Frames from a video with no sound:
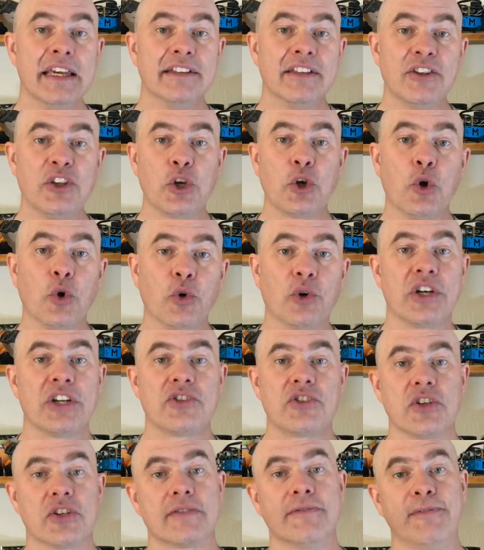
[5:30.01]
that the core
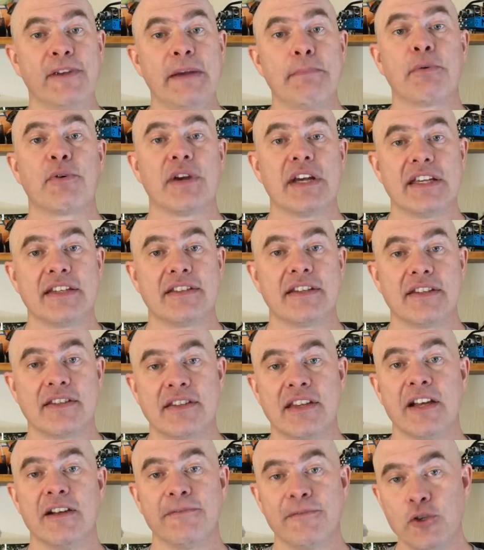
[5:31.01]
has just vaporized
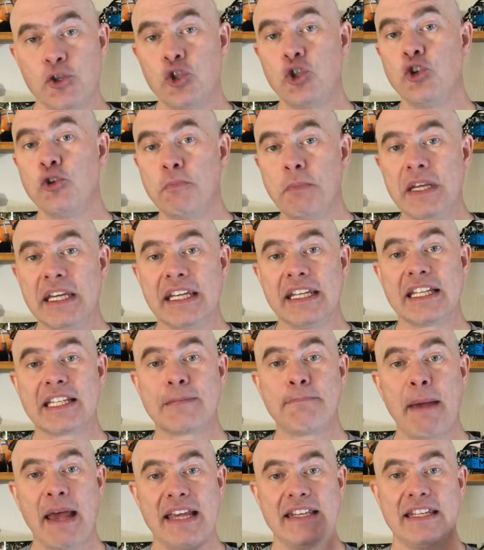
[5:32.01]
itself and should be
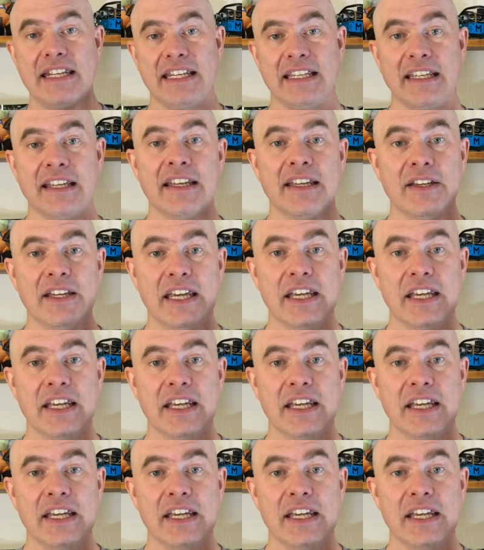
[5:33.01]
expanding